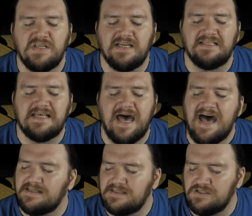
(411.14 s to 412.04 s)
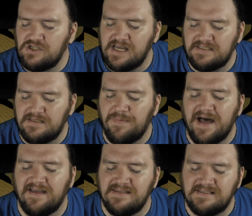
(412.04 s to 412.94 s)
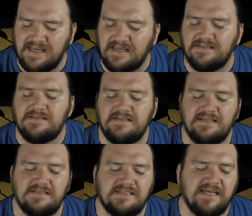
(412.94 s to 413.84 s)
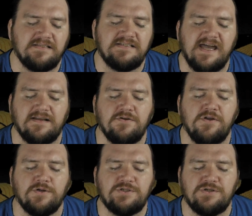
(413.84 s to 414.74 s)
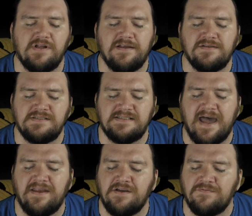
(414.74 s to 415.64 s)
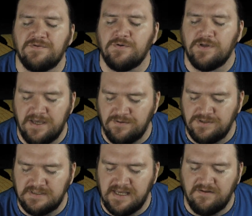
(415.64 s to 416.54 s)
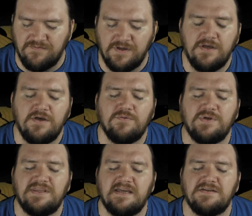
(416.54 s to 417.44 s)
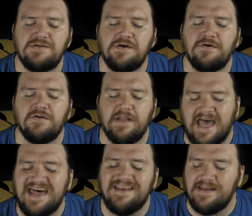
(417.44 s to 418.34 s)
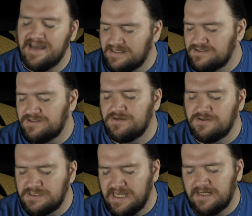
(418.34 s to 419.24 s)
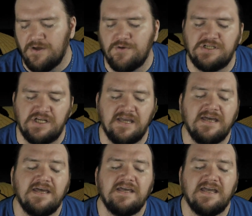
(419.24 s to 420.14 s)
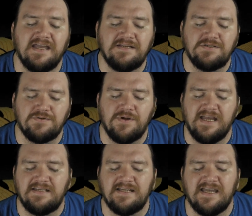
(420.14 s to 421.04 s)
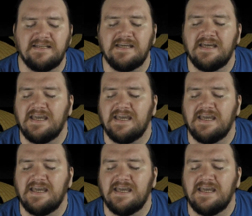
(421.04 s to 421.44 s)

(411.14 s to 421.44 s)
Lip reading: is, as suggested by this entity, take the technological understanding of your own self with the internal and external technology, integrating it